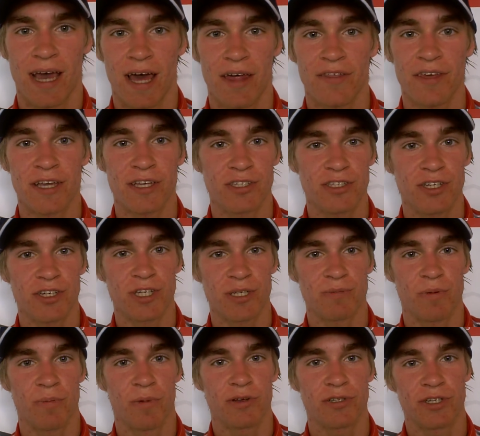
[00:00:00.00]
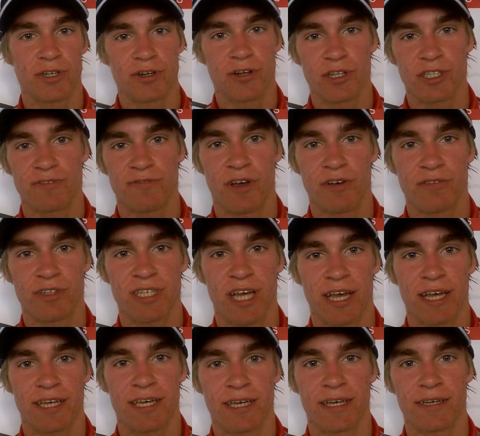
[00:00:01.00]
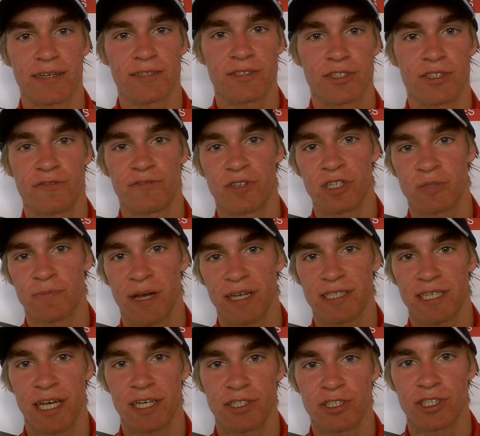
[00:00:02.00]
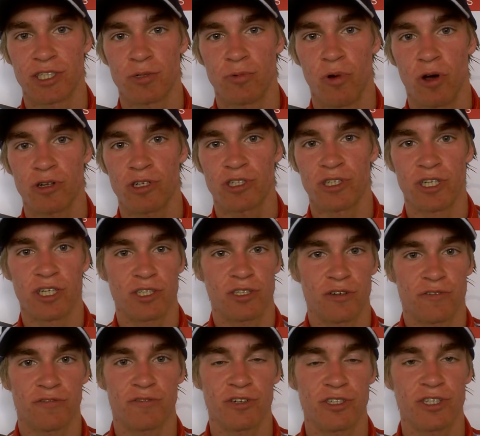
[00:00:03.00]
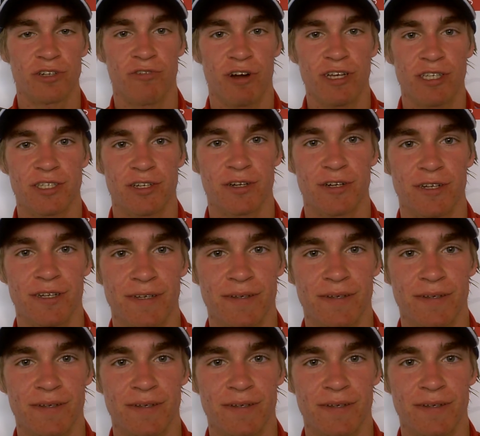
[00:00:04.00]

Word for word: I think it's good. It's promoted a lot of overtaking. It's good for the spectators to watch and it's good for us to race on.